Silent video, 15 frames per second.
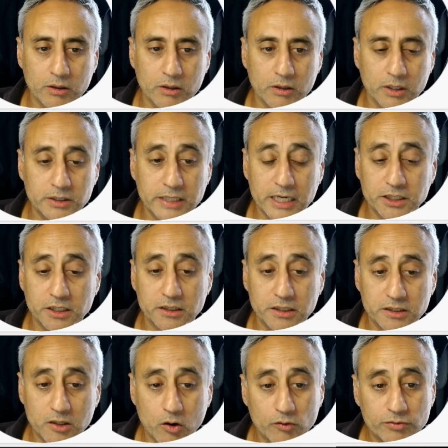It's actually a
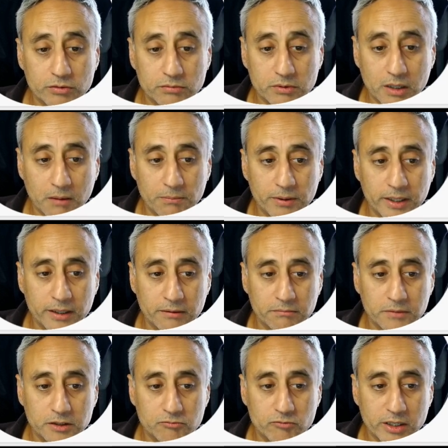dissolved company.
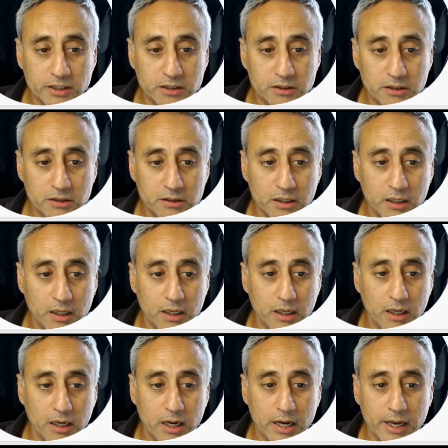It's registered
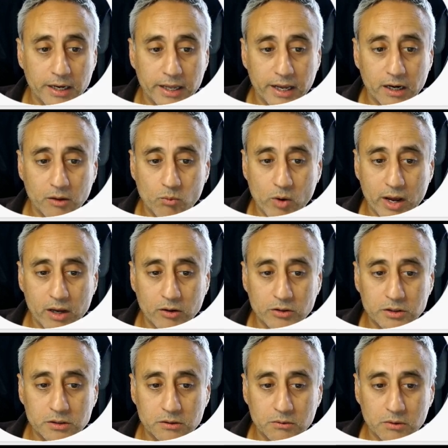in England and
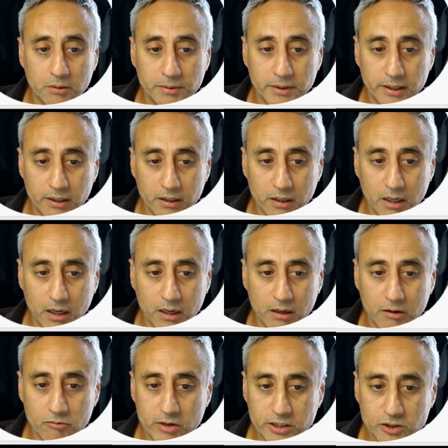Wales with a particular
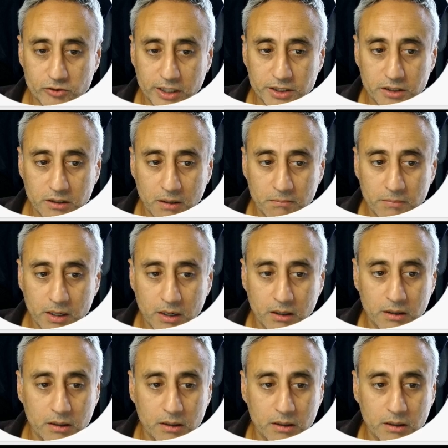registration number.